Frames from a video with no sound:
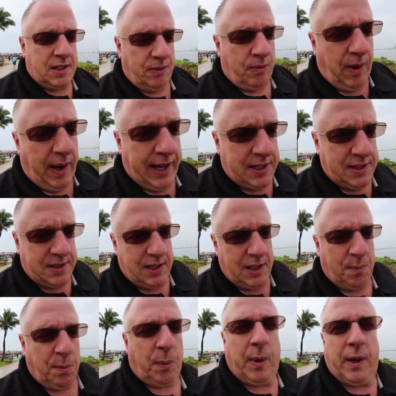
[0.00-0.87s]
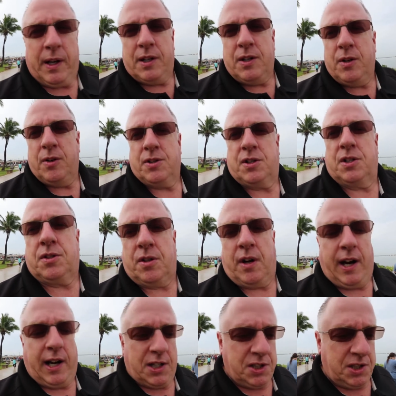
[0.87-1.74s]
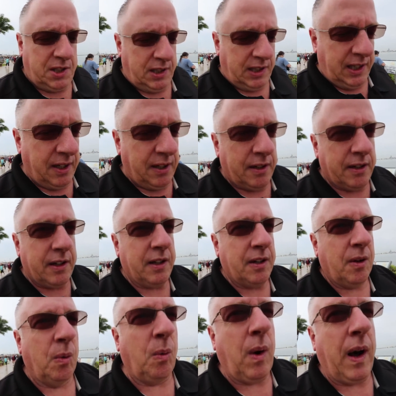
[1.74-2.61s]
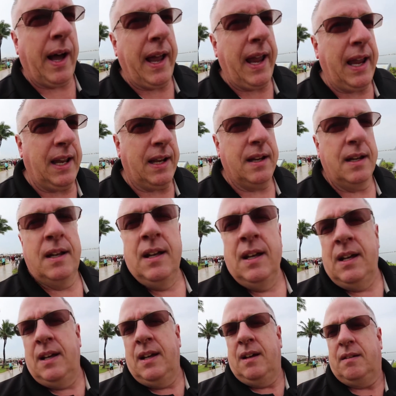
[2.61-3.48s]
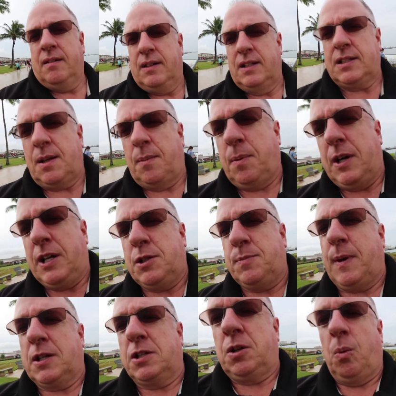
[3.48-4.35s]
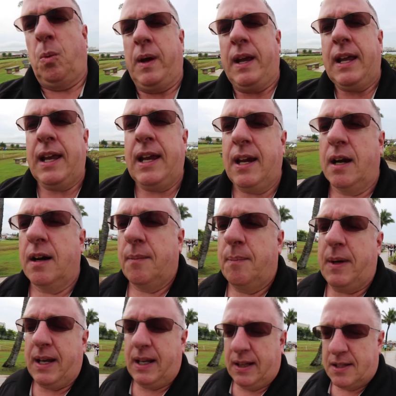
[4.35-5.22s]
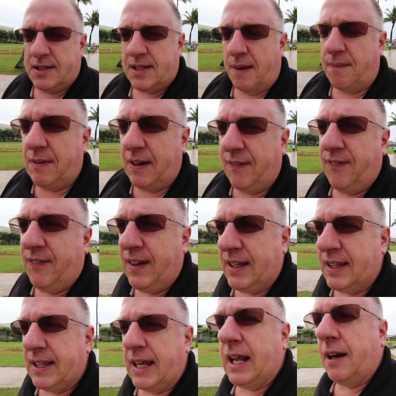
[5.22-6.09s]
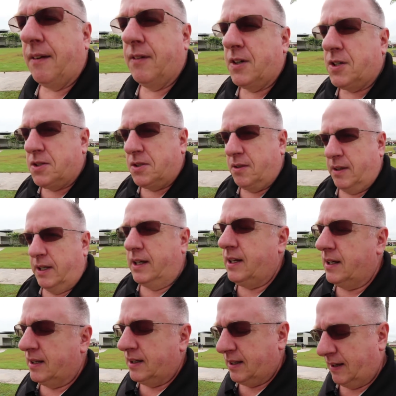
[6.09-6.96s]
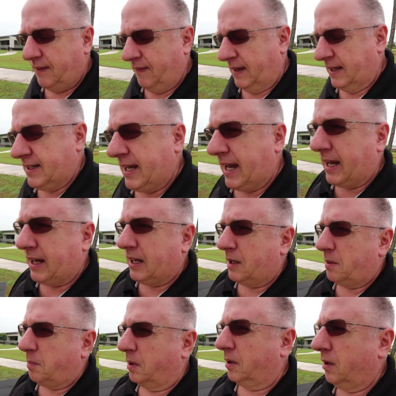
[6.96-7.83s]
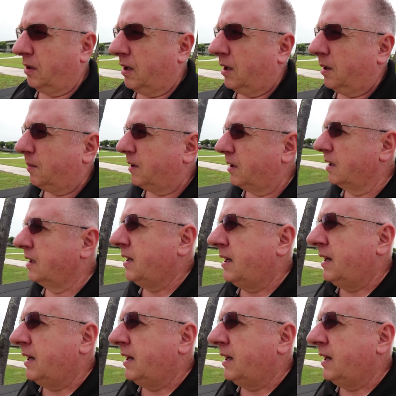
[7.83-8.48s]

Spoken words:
why it's #1 tourist attraction here in Hawaii, and it's a pretty special week here, being the 75th anniversary of the attack on Pearl Harbor.